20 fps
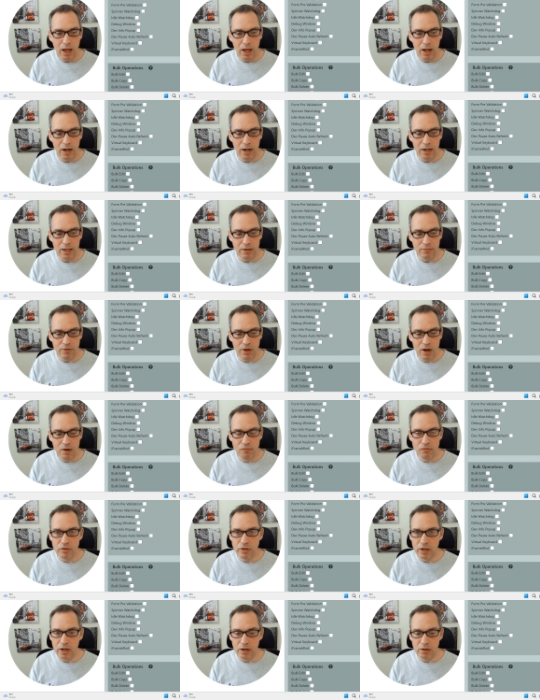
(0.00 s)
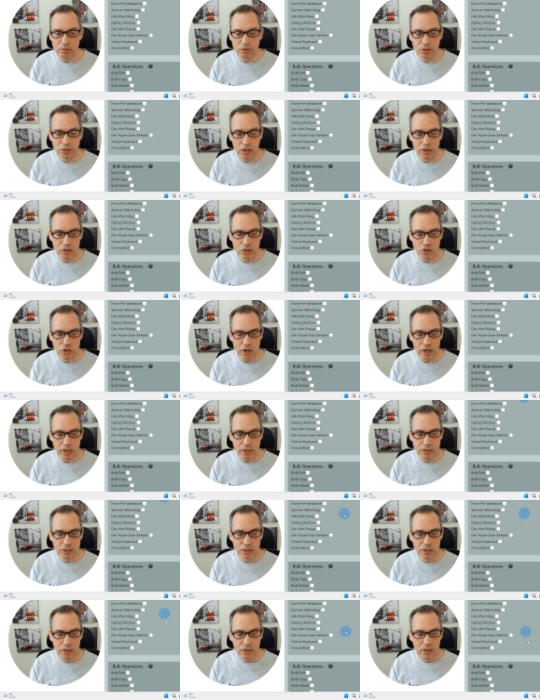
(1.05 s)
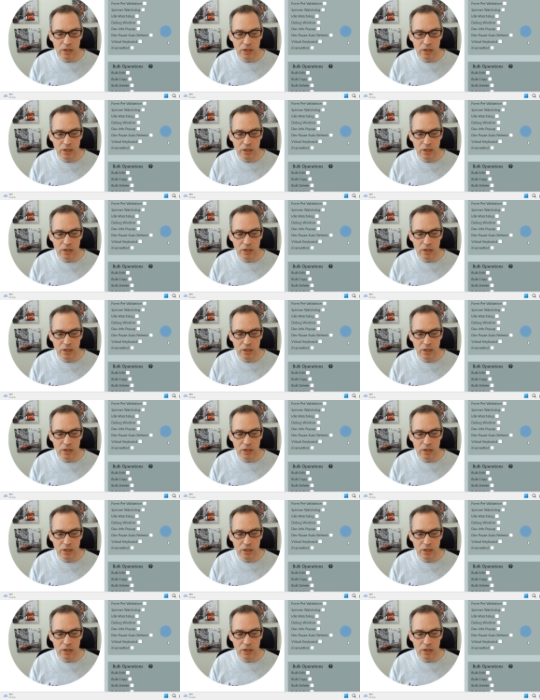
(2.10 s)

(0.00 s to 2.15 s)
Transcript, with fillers: and leave everything else unchecked.